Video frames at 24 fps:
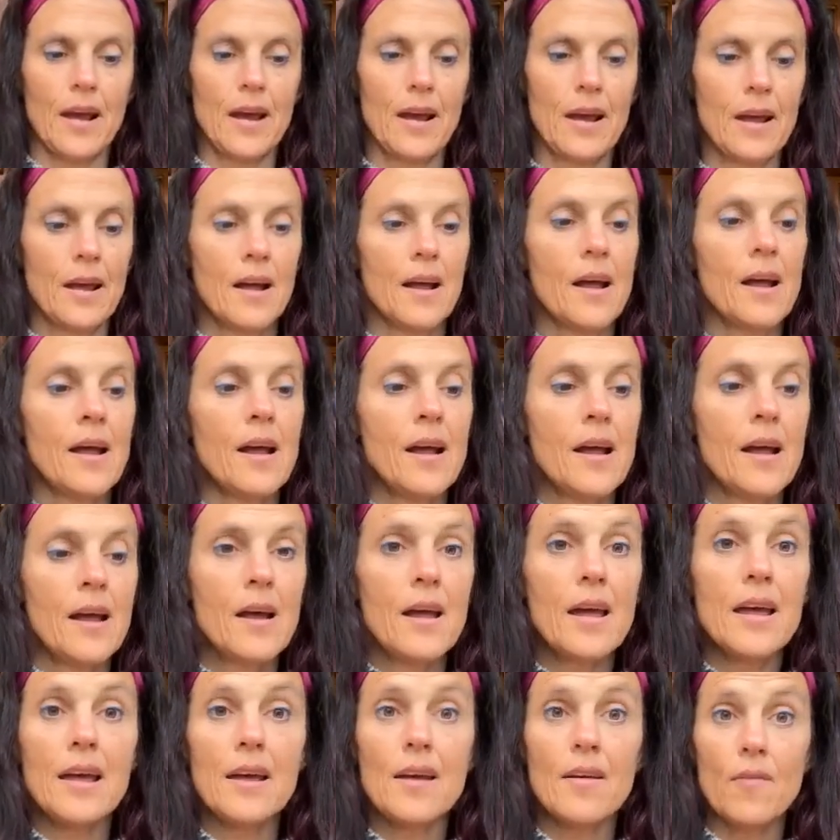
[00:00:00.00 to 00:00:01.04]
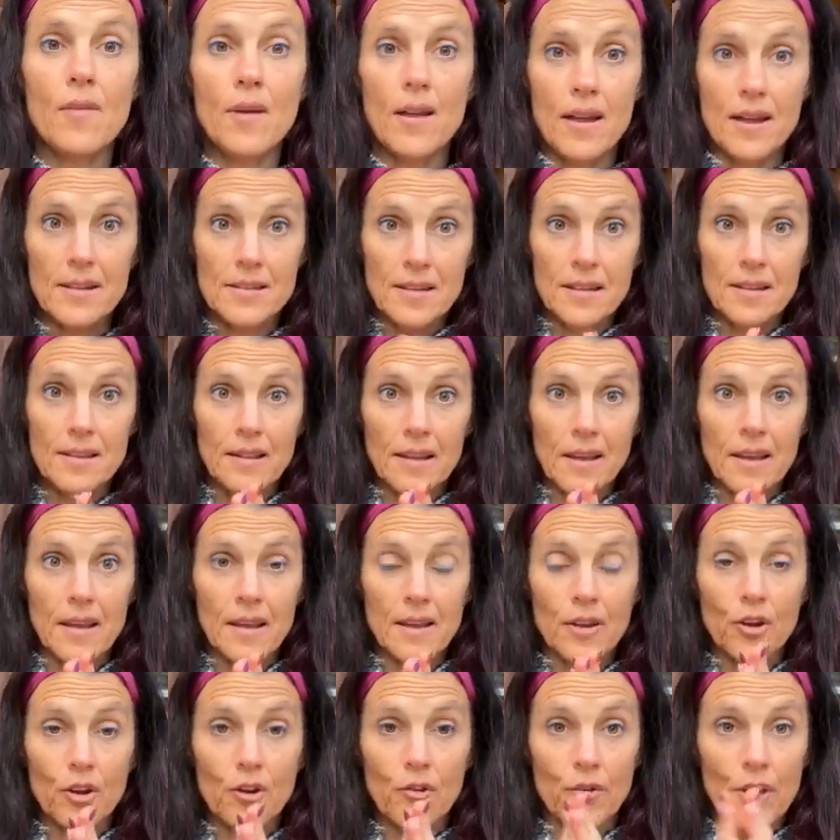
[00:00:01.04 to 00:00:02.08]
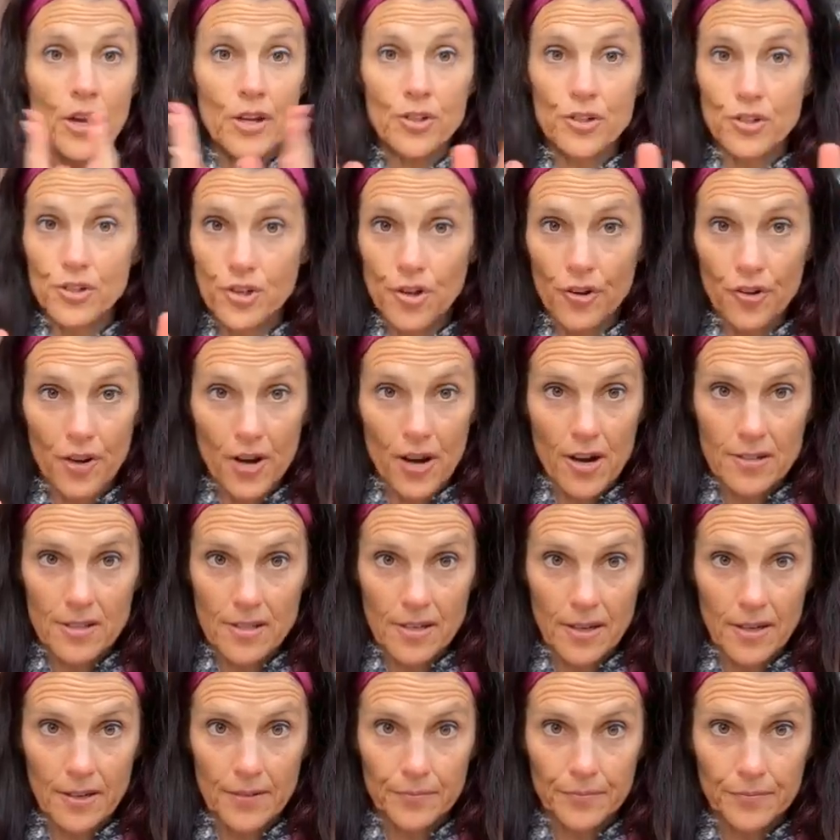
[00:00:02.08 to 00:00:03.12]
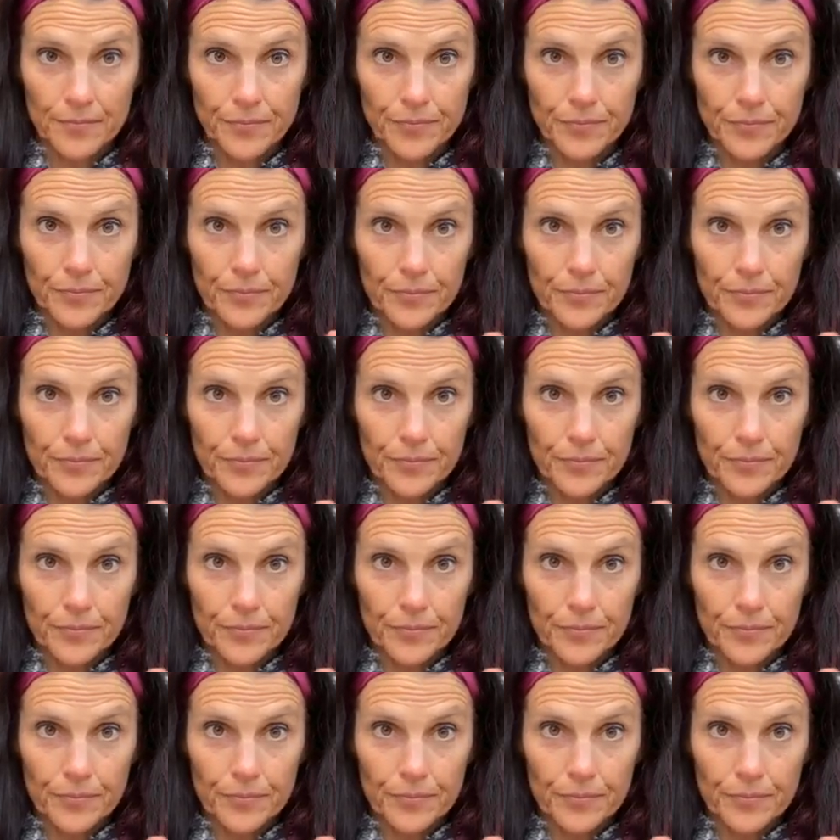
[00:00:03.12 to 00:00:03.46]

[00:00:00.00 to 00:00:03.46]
Okay? Is it the courageous curiosity?